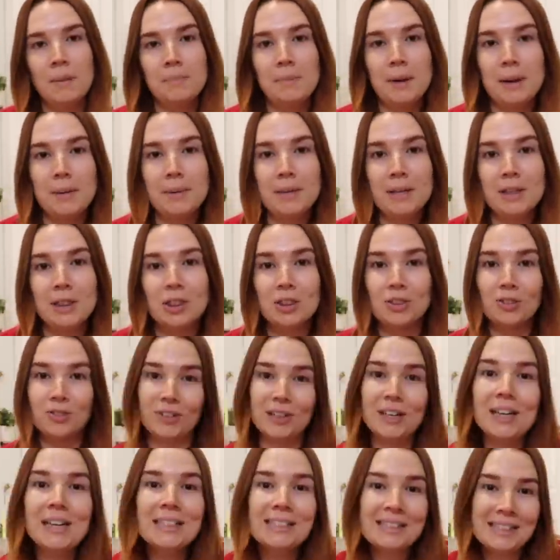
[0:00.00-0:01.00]
maybe
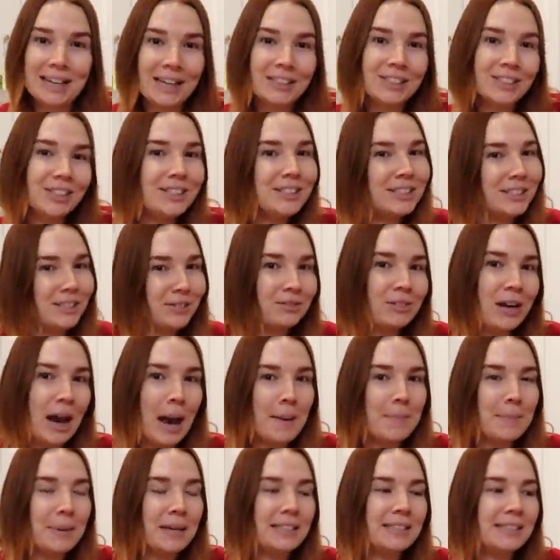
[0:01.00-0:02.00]
3 sessions of
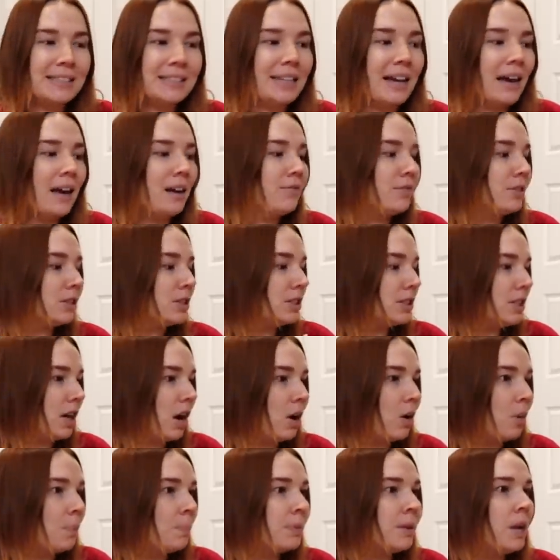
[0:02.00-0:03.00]
wrapping stuff.
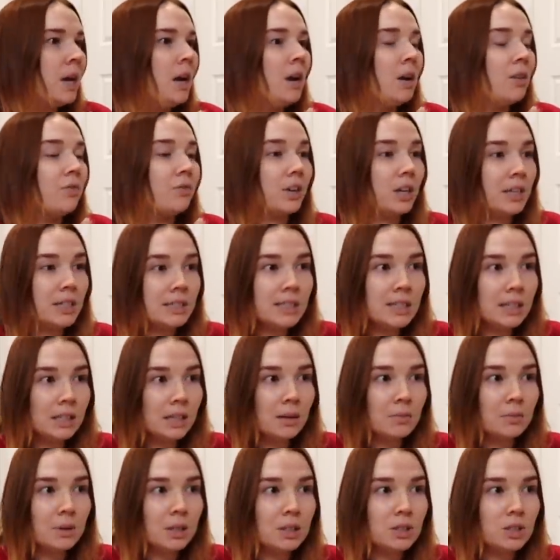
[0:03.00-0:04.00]
So first thing
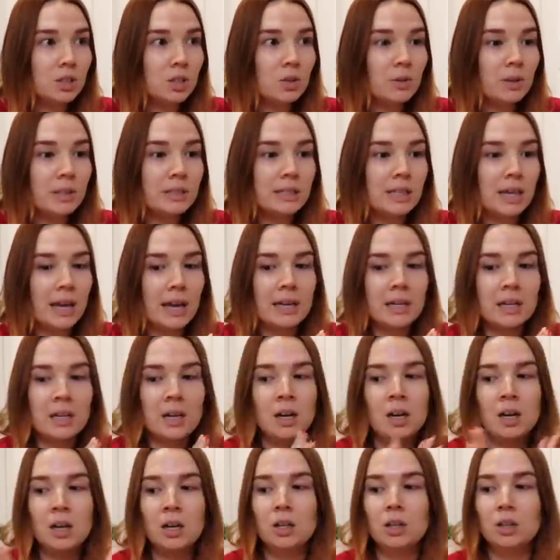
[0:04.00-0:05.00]
I'm gonna do is like
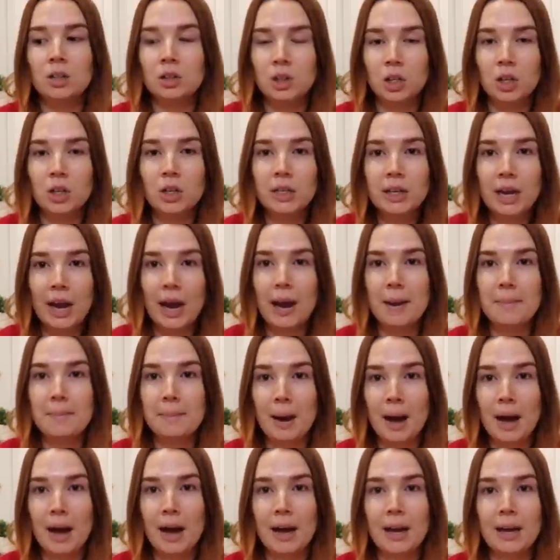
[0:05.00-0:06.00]
look at
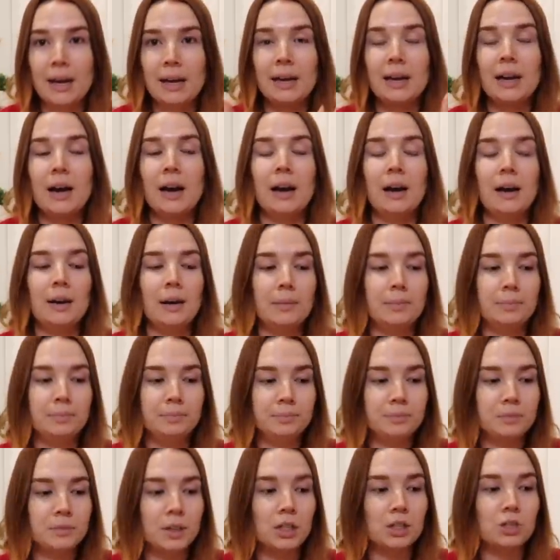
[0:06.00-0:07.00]
my
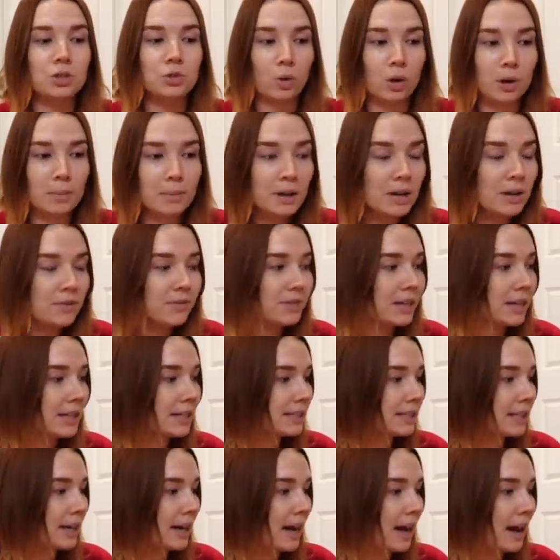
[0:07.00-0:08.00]
assortment of
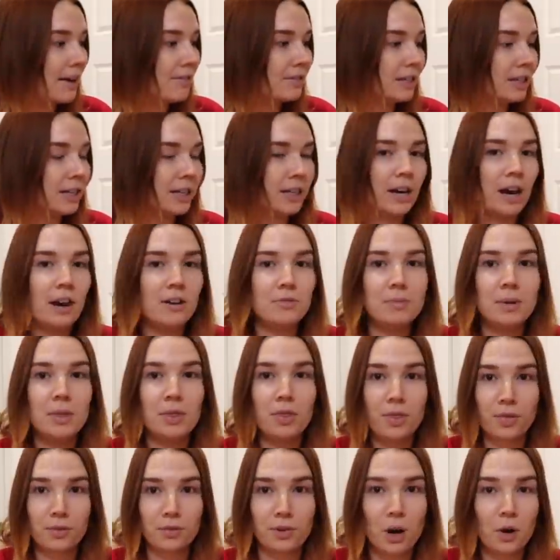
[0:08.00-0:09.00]
things that I have in here. I've been
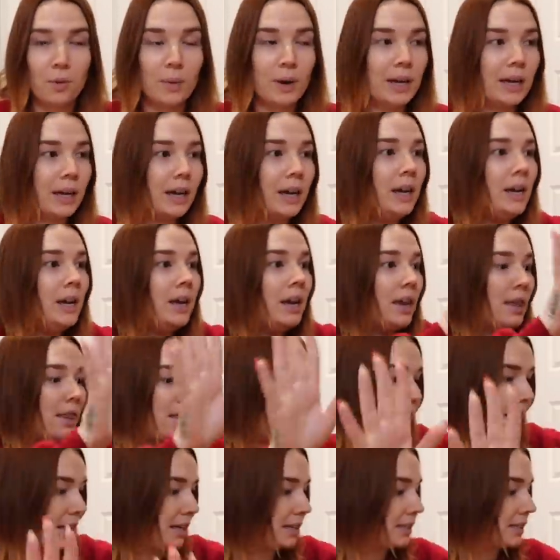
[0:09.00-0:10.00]
throwing
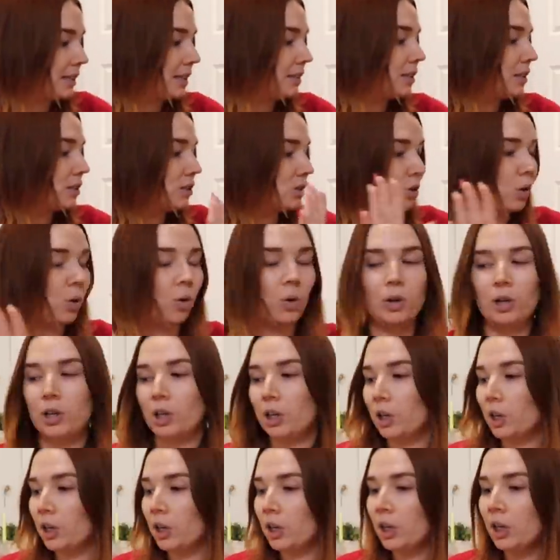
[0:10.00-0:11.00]
things in this
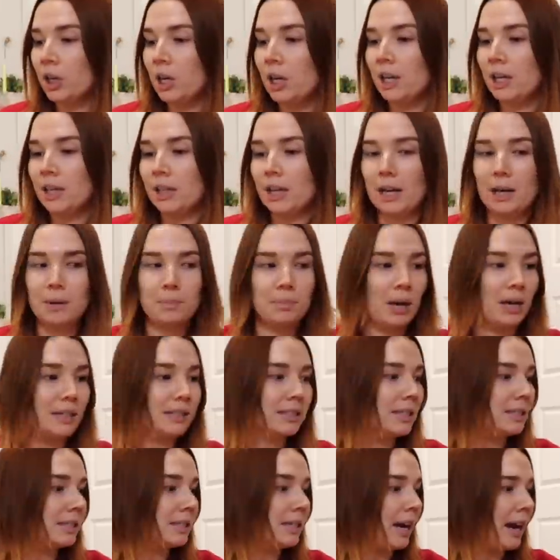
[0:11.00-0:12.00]
corner, like
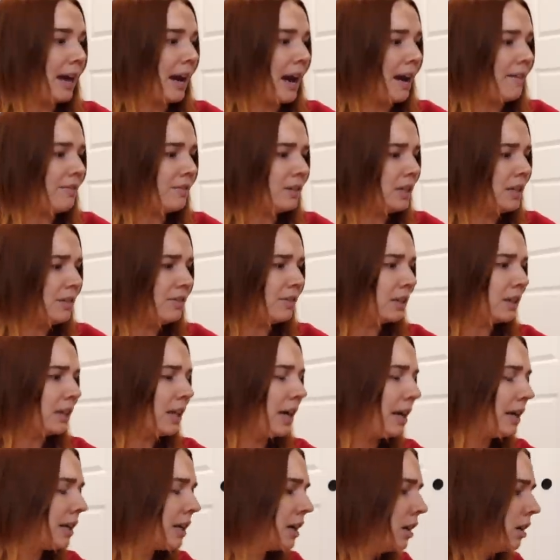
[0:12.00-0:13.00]
presents, and I haven't even
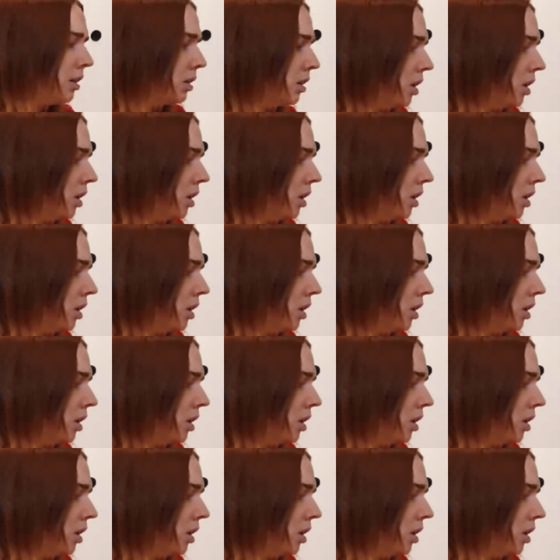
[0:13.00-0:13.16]
like